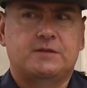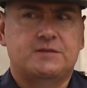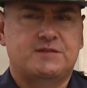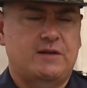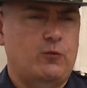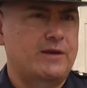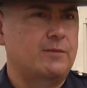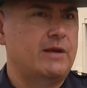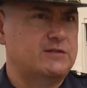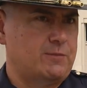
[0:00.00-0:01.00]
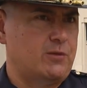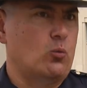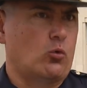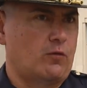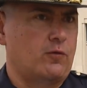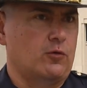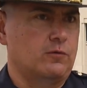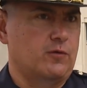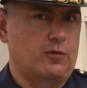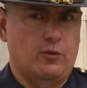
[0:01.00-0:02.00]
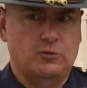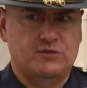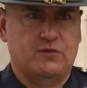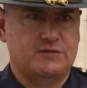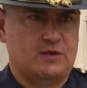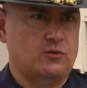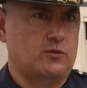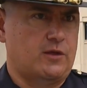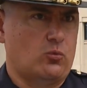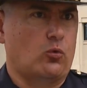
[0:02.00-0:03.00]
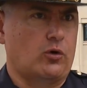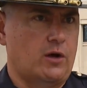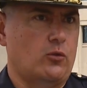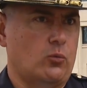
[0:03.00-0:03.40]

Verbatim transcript: to see if we can make something work for for those of us that are that are working on